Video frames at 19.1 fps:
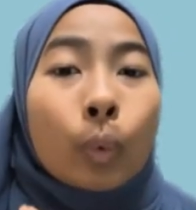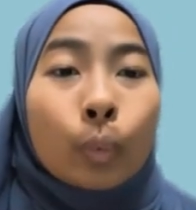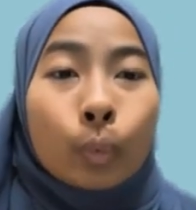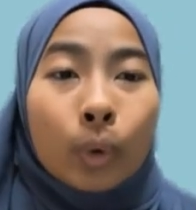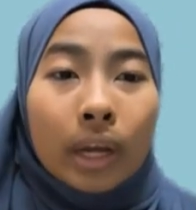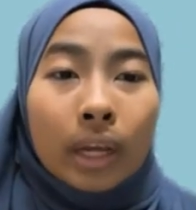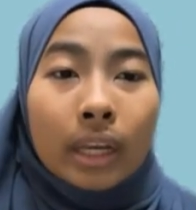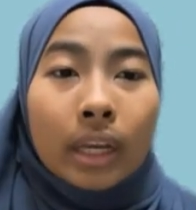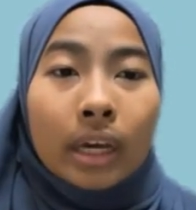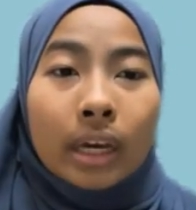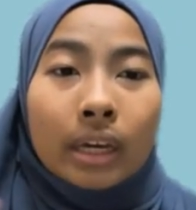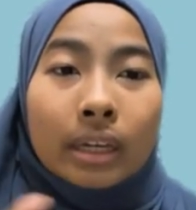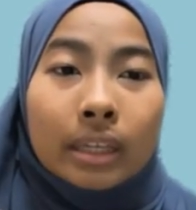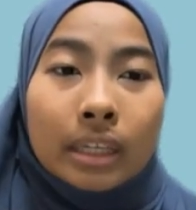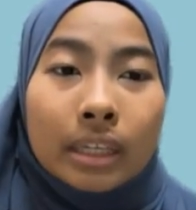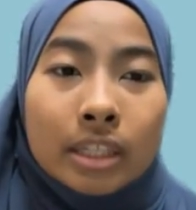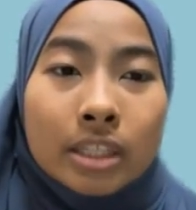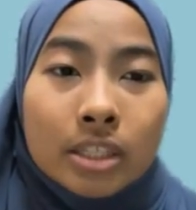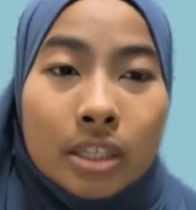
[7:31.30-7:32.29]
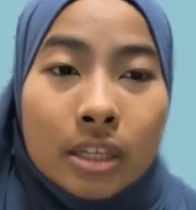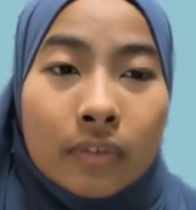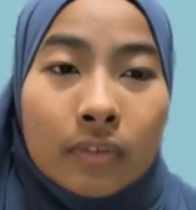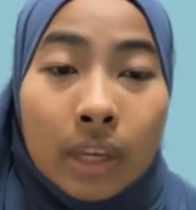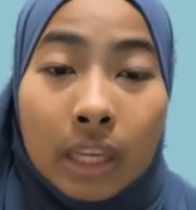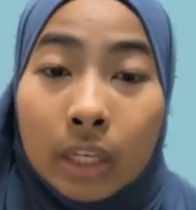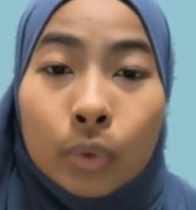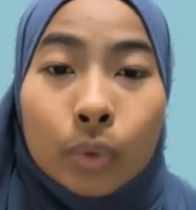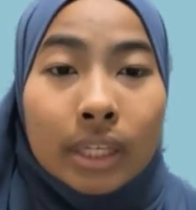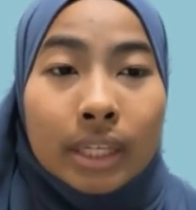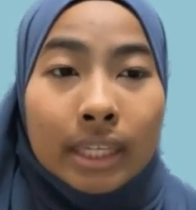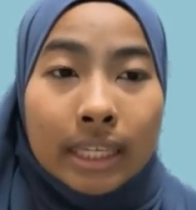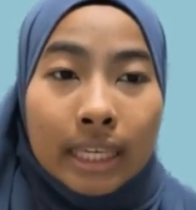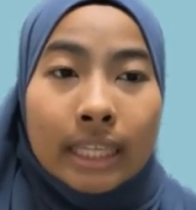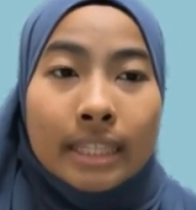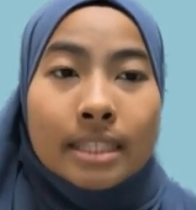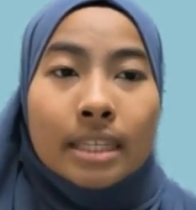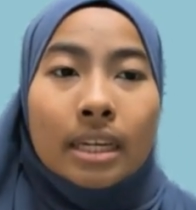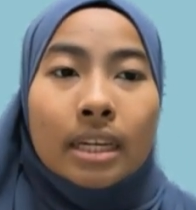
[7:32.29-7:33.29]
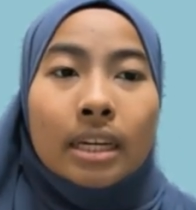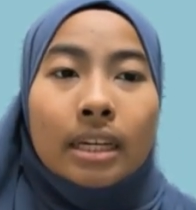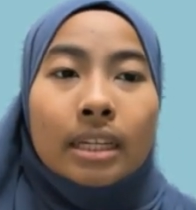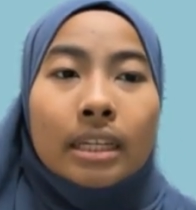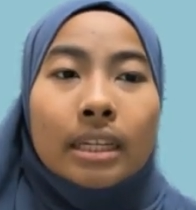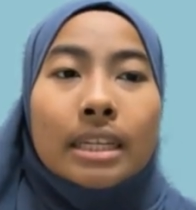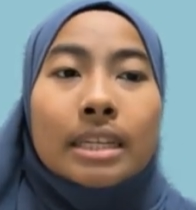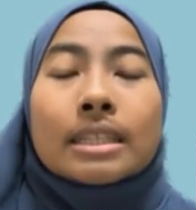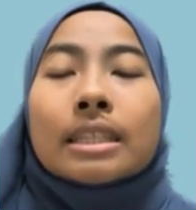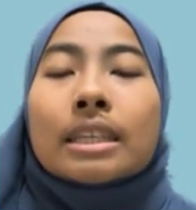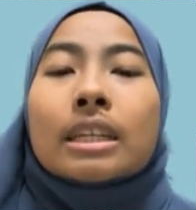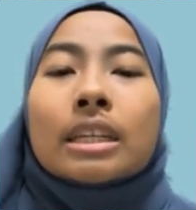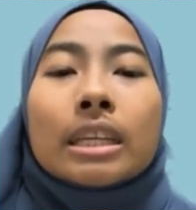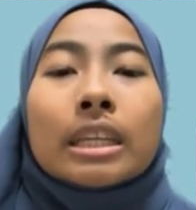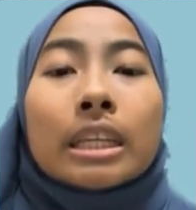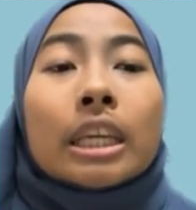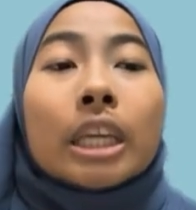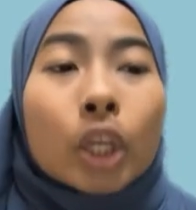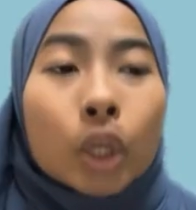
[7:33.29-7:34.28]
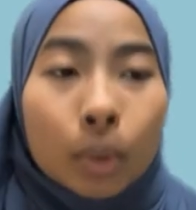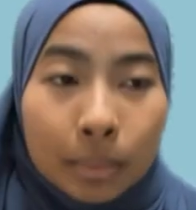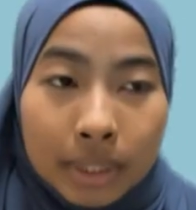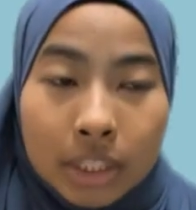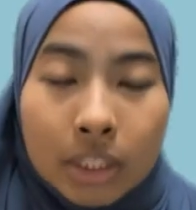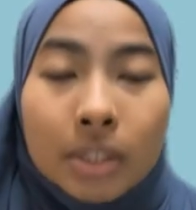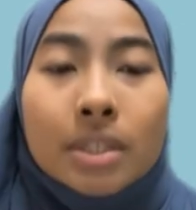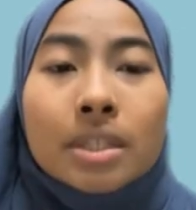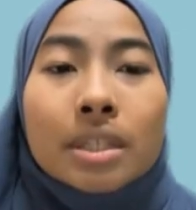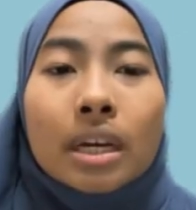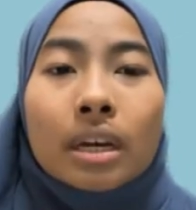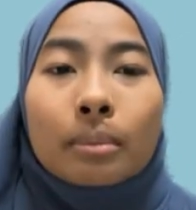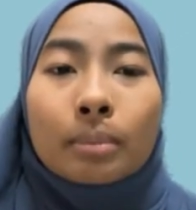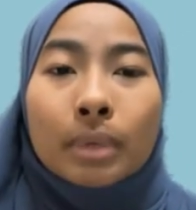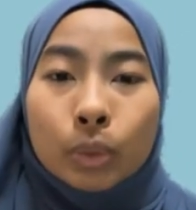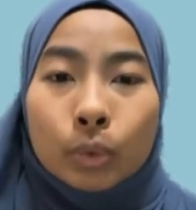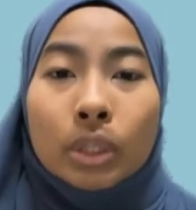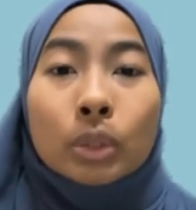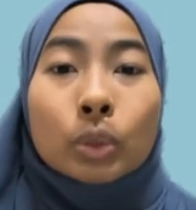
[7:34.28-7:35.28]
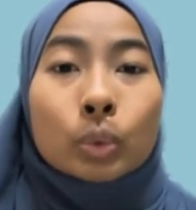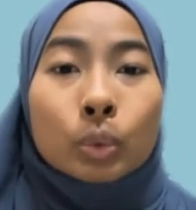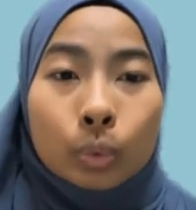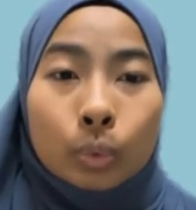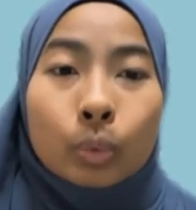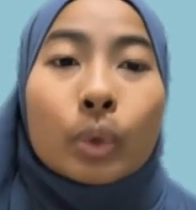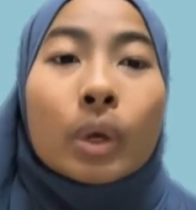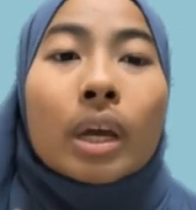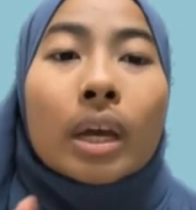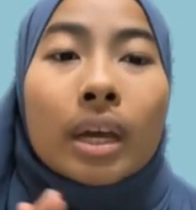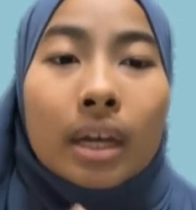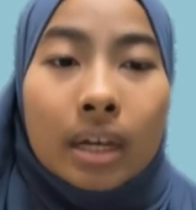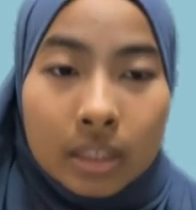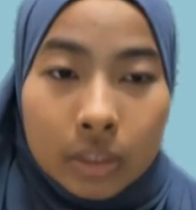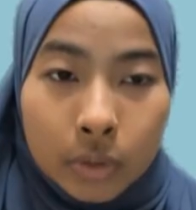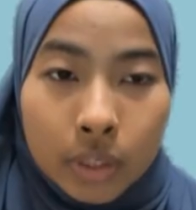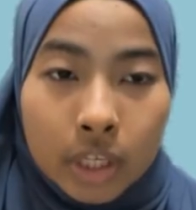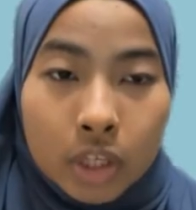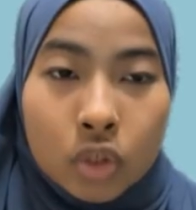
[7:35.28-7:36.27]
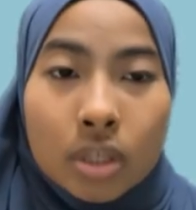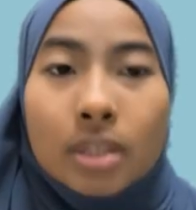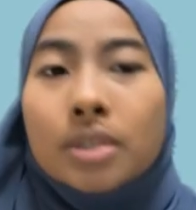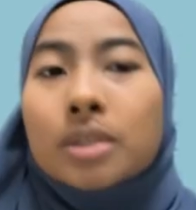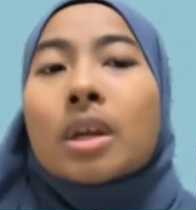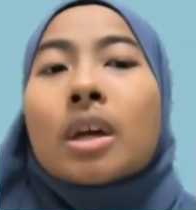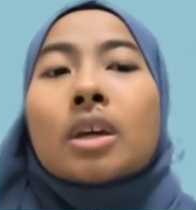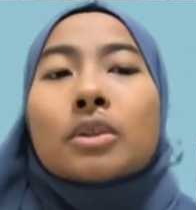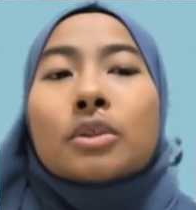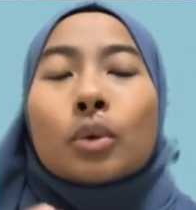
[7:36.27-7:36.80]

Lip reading: while each value indicates the distance in kilometers between 2 locations.